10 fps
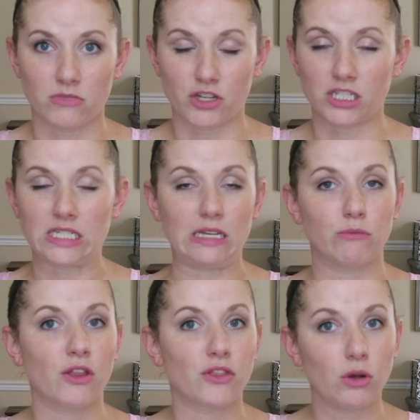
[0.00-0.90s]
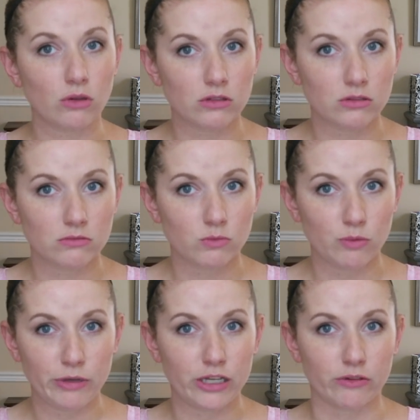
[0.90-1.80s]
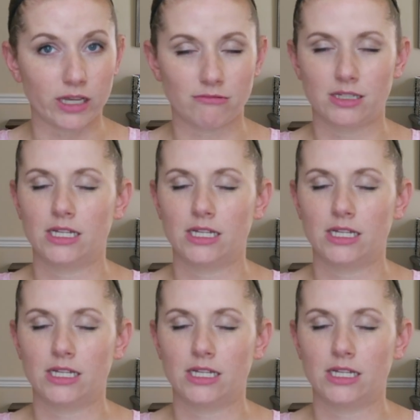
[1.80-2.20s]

13-month-old would be doing.